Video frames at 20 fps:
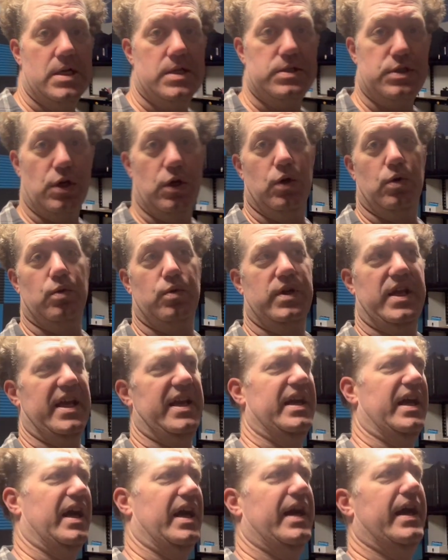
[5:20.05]
So,
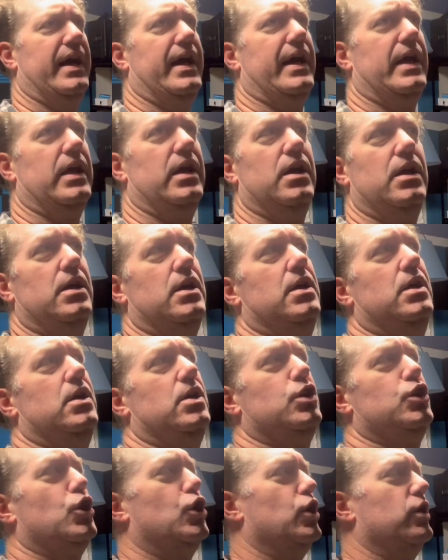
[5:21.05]
can I
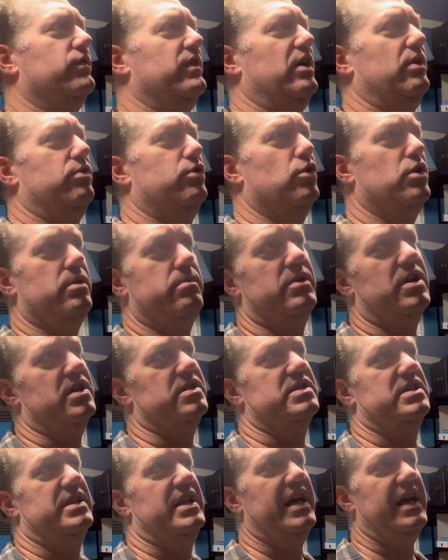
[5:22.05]
carve out 30
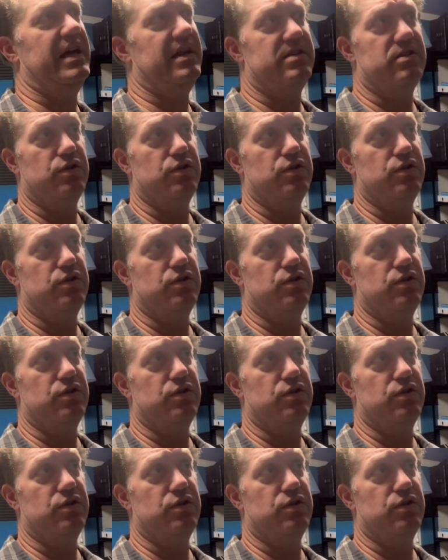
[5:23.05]
minutes a day